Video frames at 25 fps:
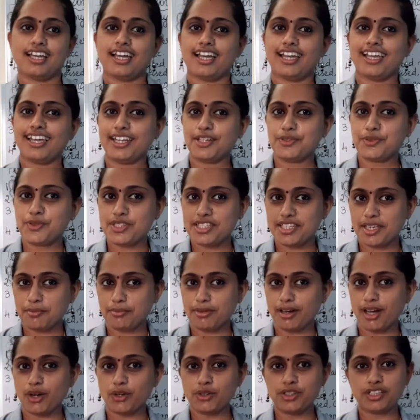It was
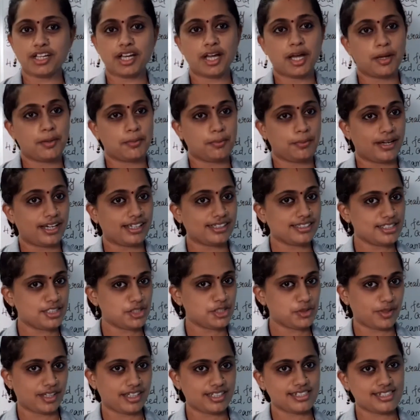about
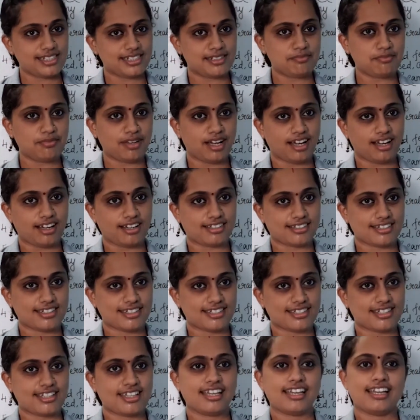punctuation marks.